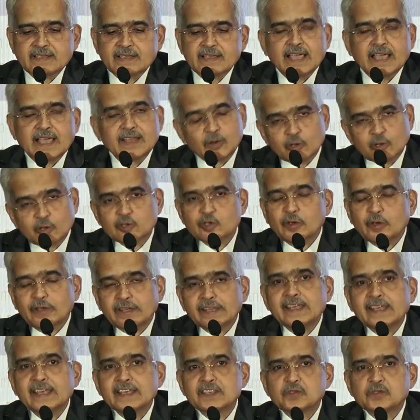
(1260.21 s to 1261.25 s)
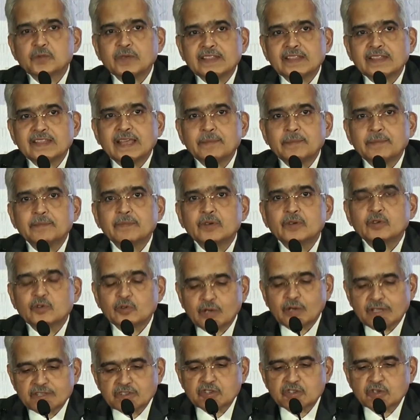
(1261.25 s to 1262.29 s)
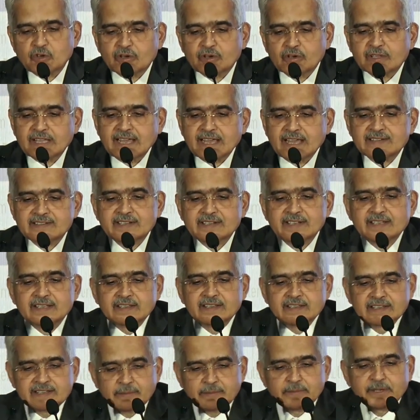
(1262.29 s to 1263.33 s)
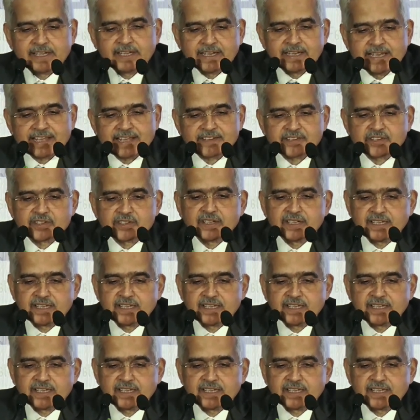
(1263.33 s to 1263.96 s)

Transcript: and also engage with them to ensure that remedial action